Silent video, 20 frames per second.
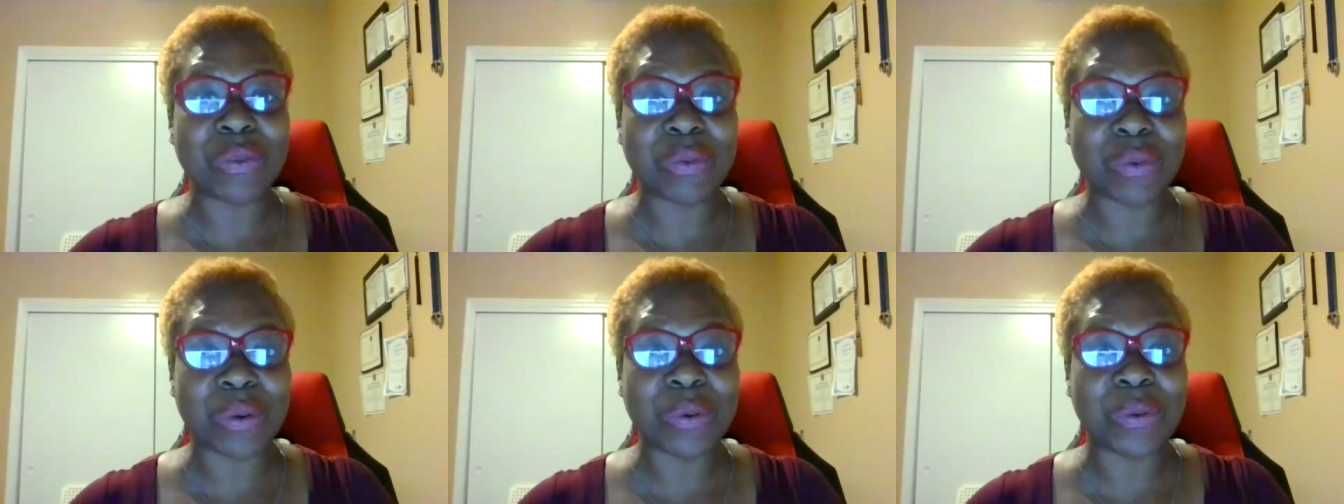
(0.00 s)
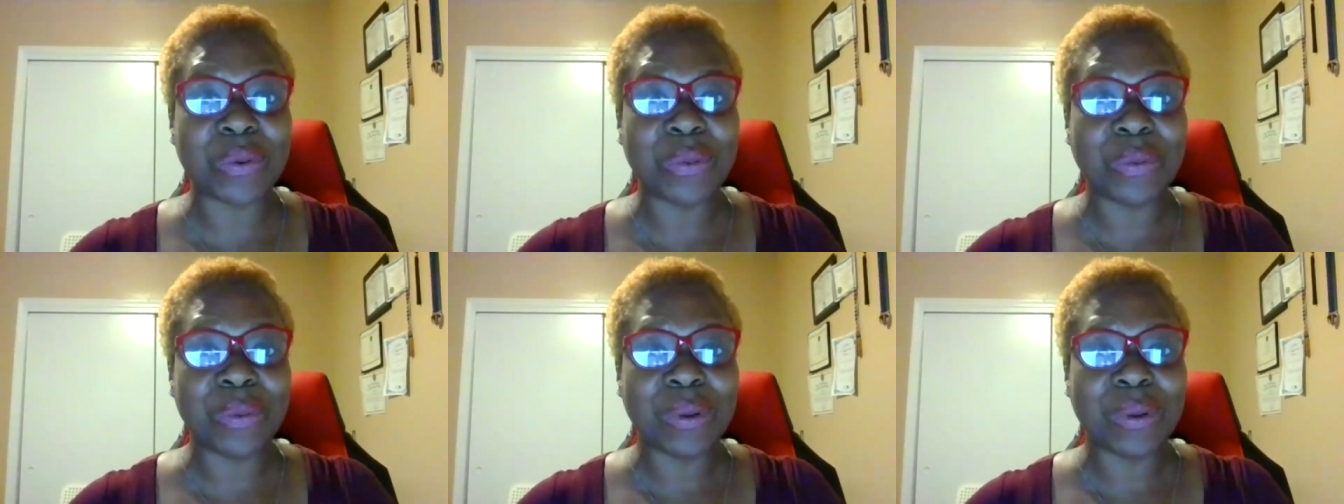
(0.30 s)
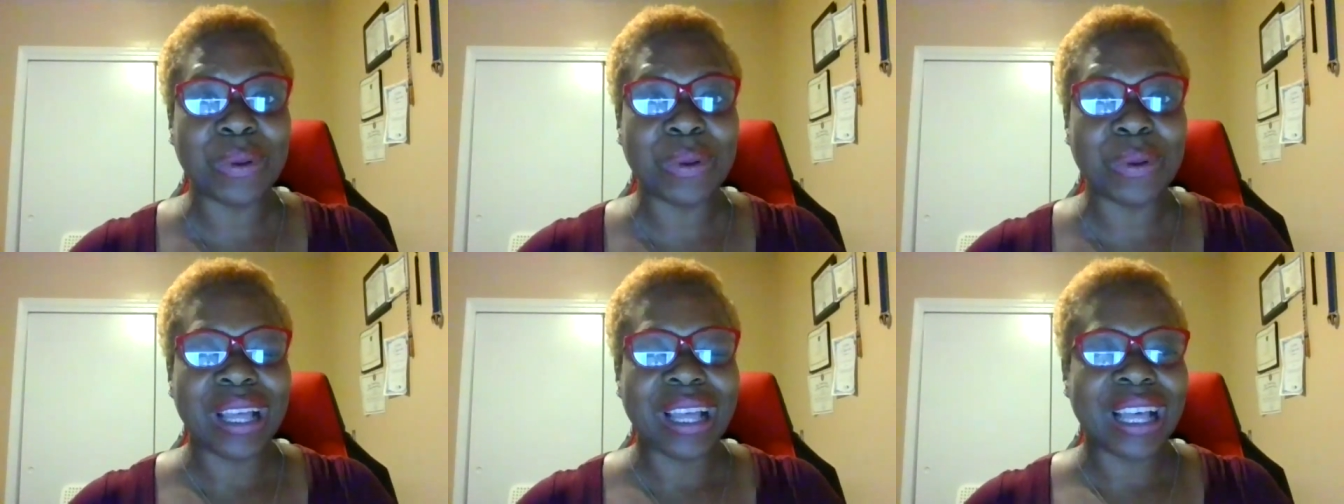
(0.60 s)
through
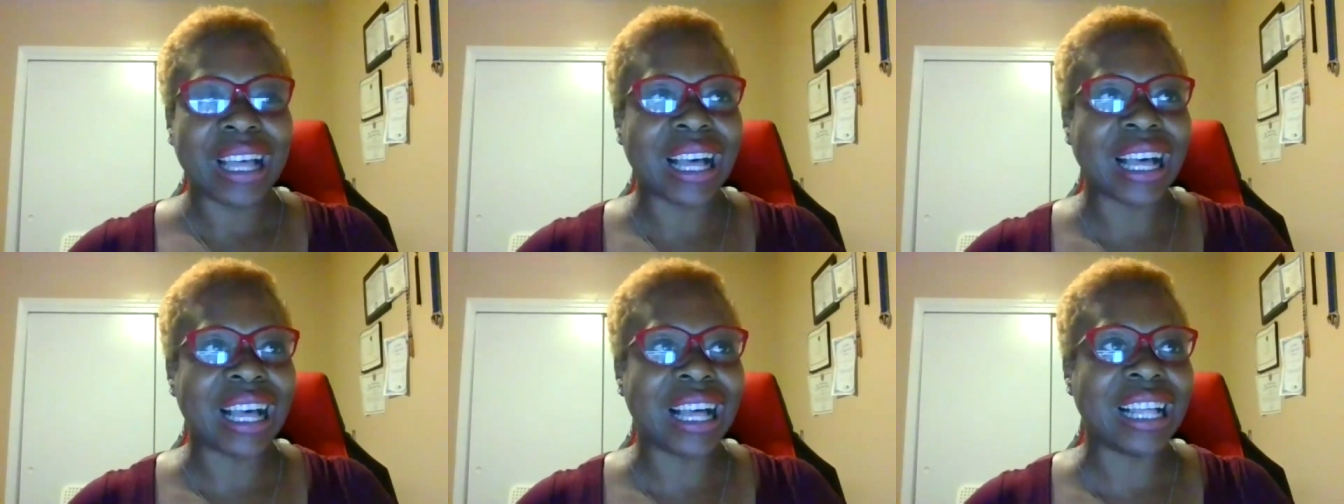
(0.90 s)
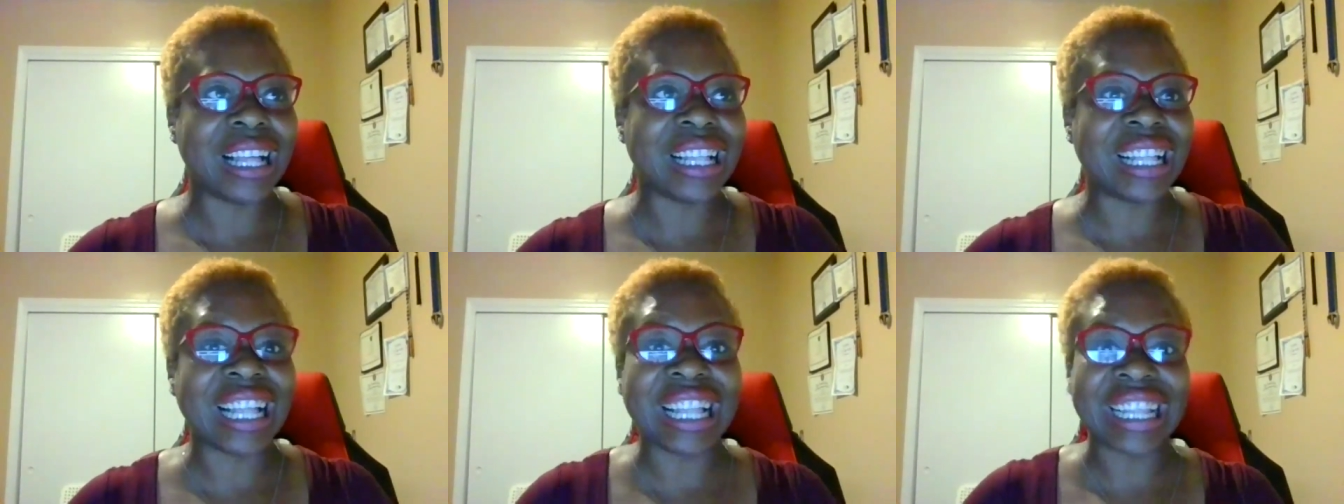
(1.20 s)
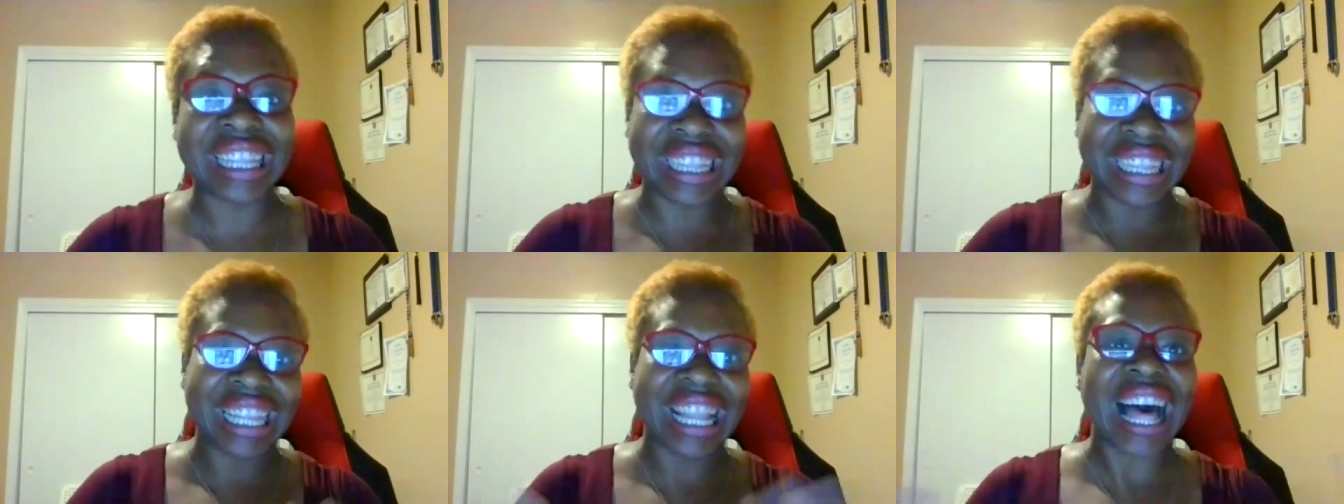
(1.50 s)

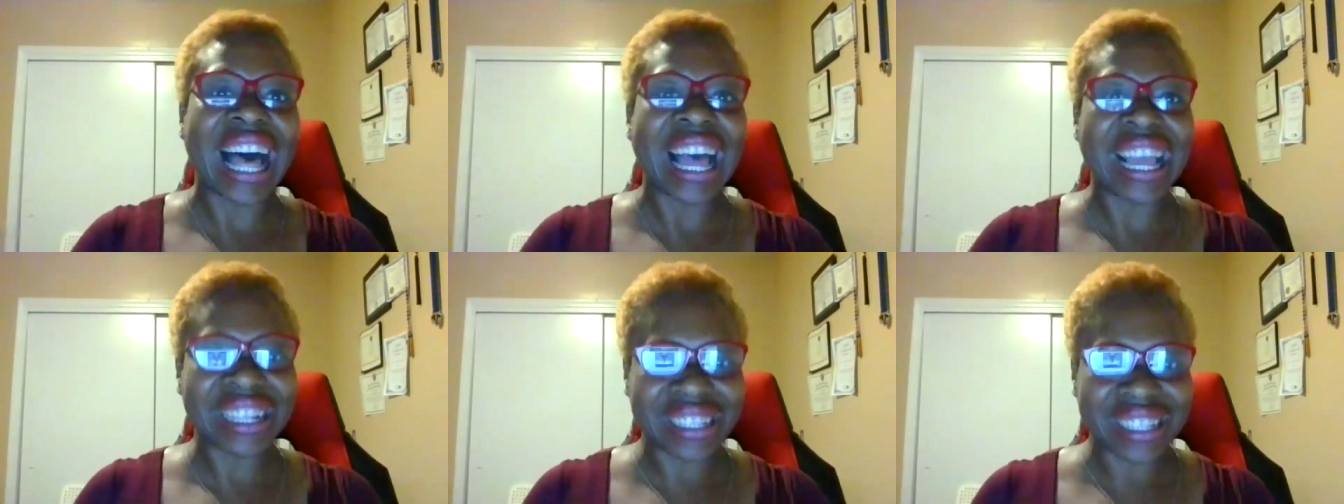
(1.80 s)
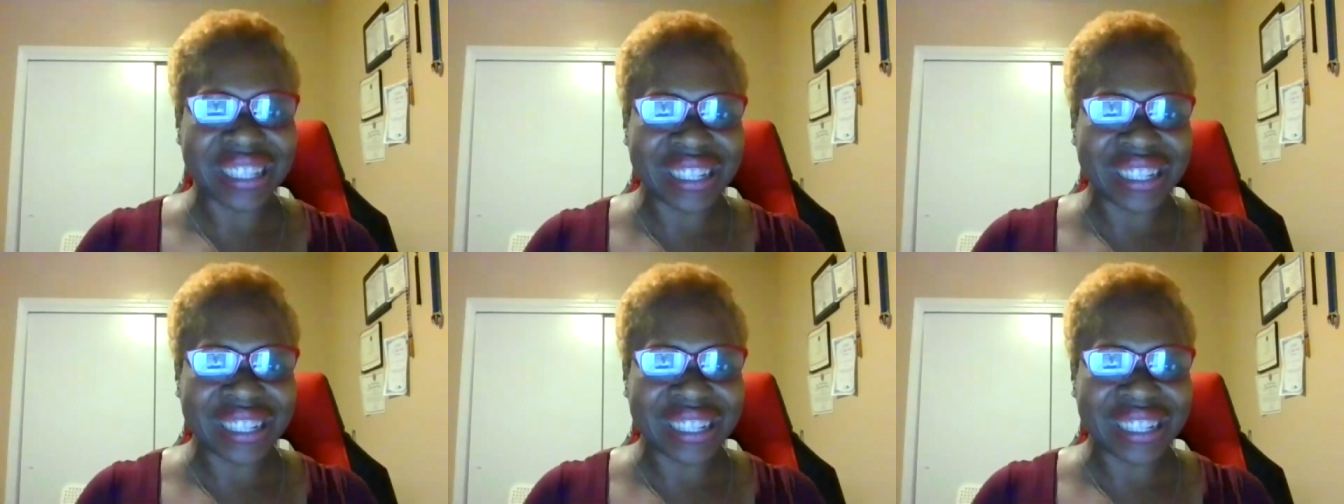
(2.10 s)
a lot